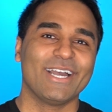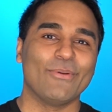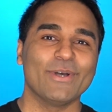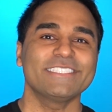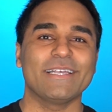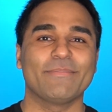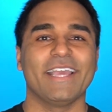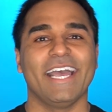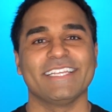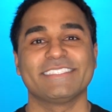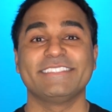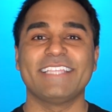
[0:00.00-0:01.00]
What's up
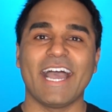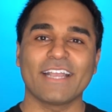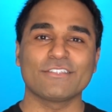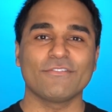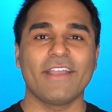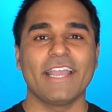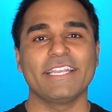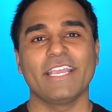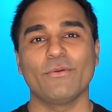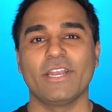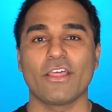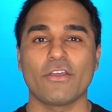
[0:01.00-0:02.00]
guys, Dr. Ryan
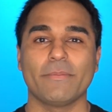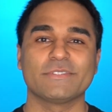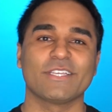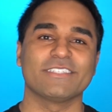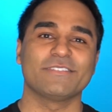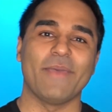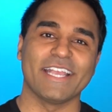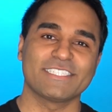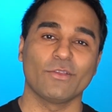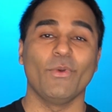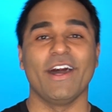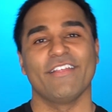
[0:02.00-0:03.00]
here with another episode of
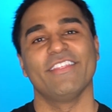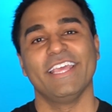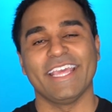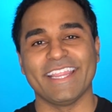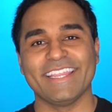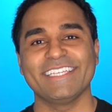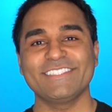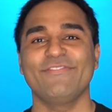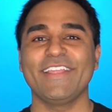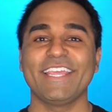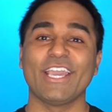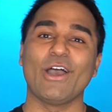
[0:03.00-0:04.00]
Smashing Wealth. In this
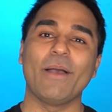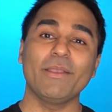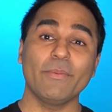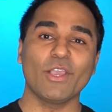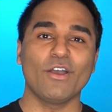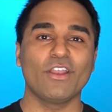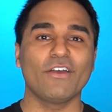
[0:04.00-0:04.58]
video, I'm going to be going